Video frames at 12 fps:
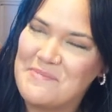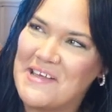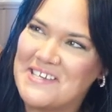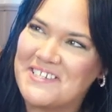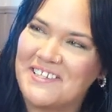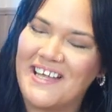
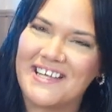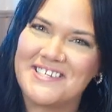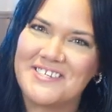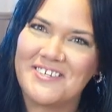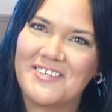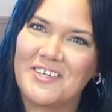special
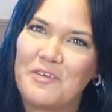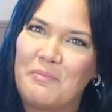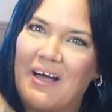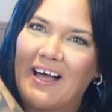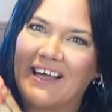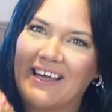extra little
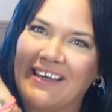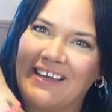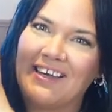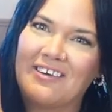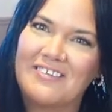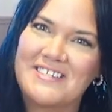pocket
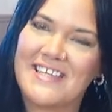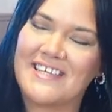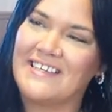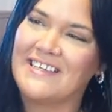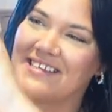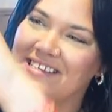here, which I
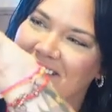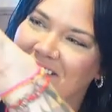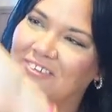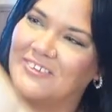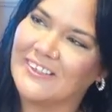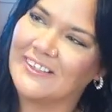think is
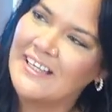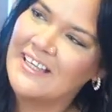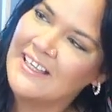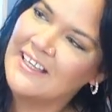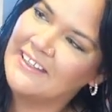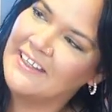cool
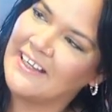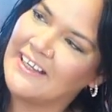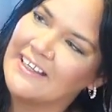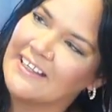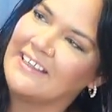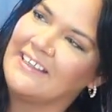
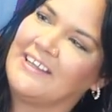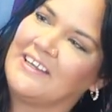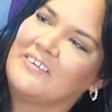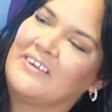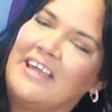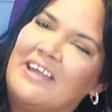that, you
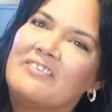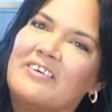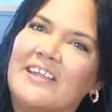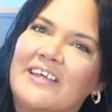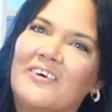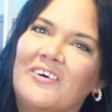know, can't
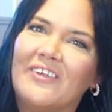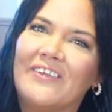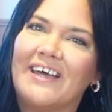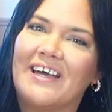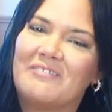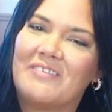really hold
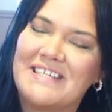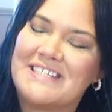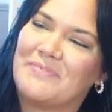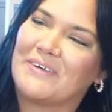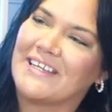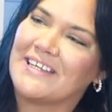that much,
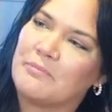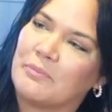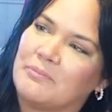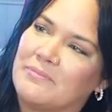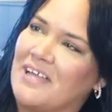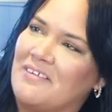but can
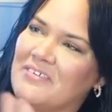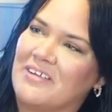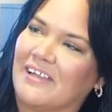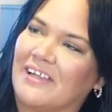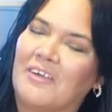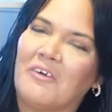
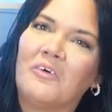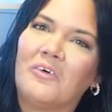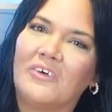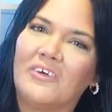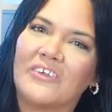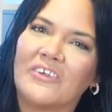definitely
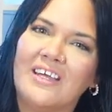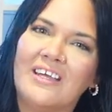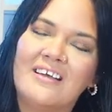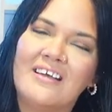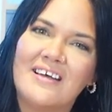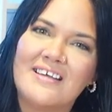hold
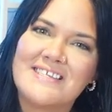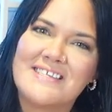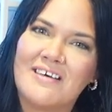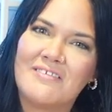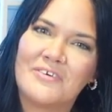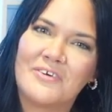a
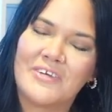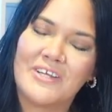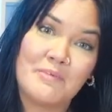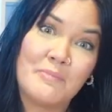cell phone and a